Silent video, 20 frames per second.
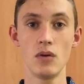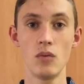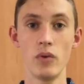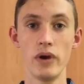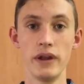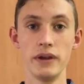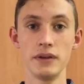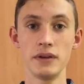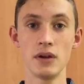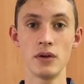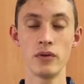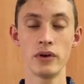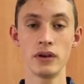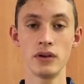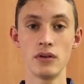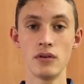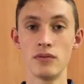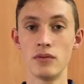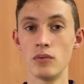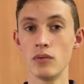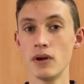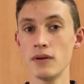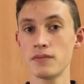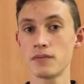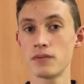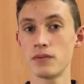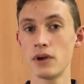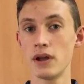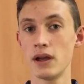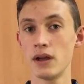when going over
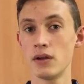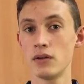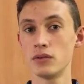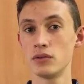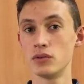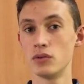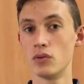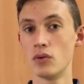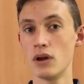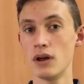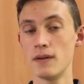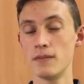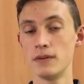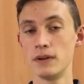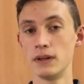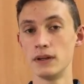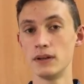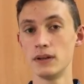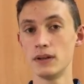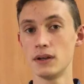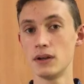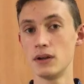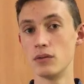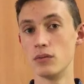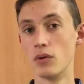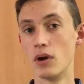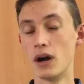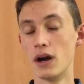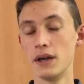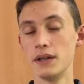rough ground or having
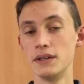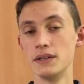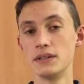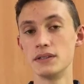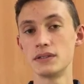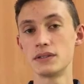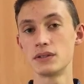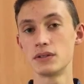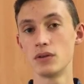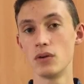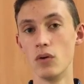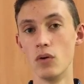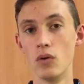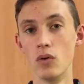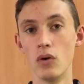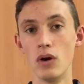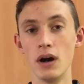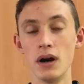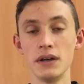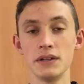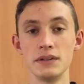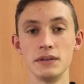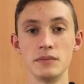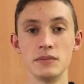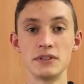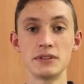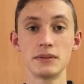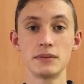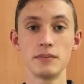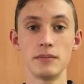riders or
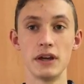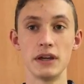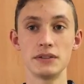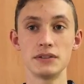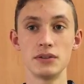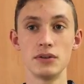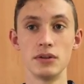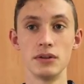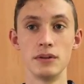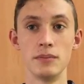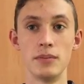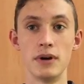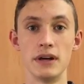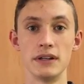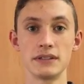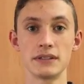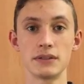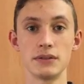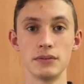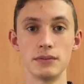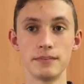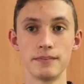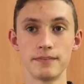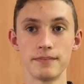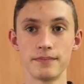items mounted on the bicycle.